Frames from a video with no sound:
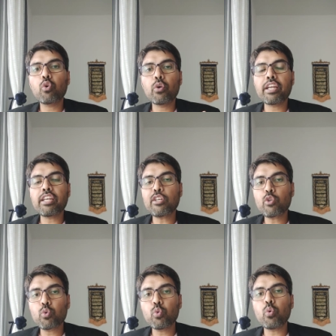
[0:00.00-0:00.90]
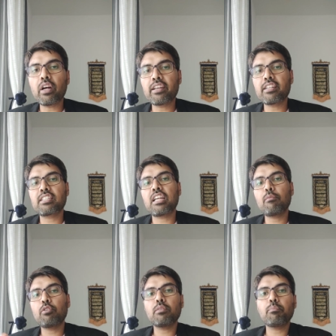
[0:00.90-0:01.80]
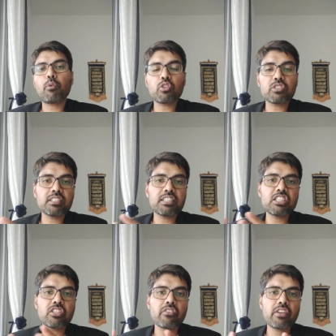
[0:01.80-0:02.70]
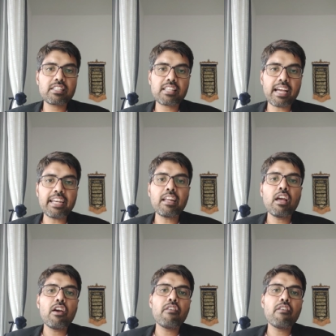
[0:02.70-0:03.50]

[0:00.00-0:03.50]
going to understand about the process engineering side,